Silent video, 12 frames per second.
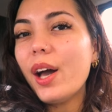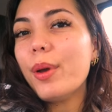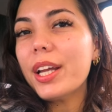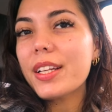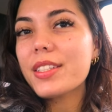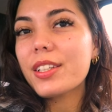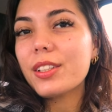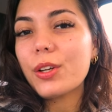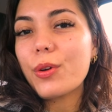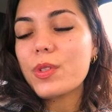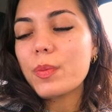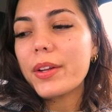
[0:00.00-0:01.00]
I made it to
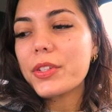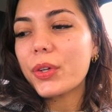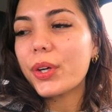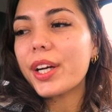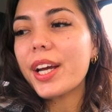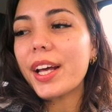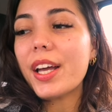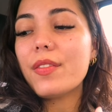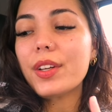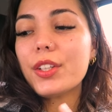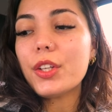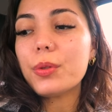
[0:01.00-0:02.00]
Clothes Mentor and I have
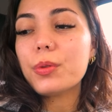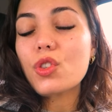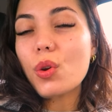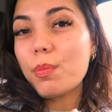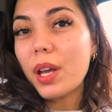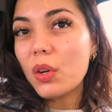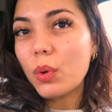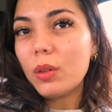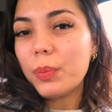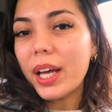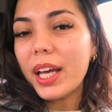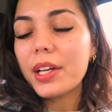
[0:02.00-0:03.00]
a huge
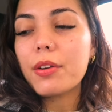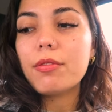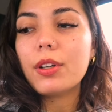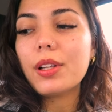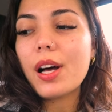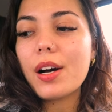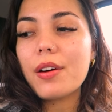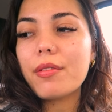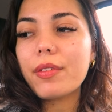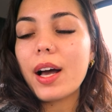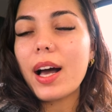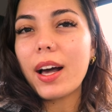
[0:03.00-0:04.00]
Madewell bag full
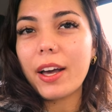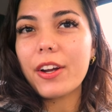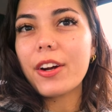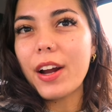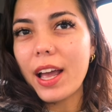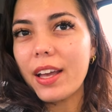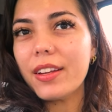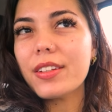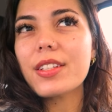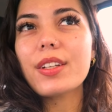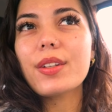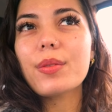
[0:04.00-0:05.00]
of higher
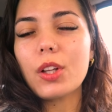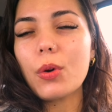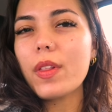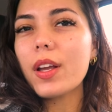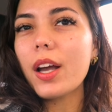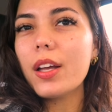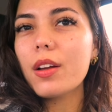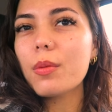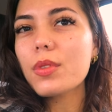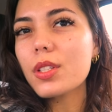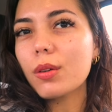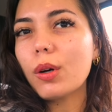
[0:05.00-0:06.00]
end clothing
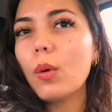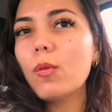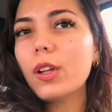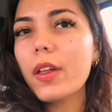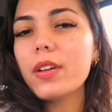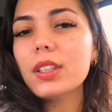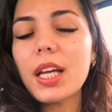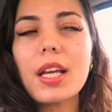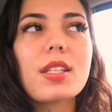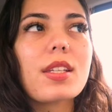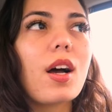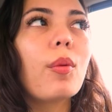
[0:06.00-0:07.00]
items, so hopefully they'll
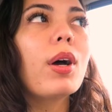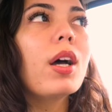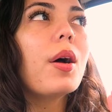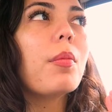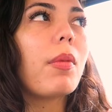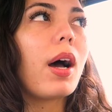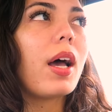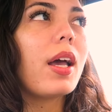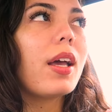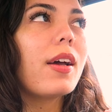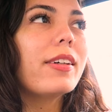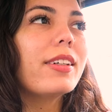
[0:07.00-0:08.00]
take some.
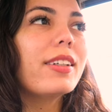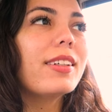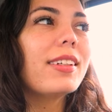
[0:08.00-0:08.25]
My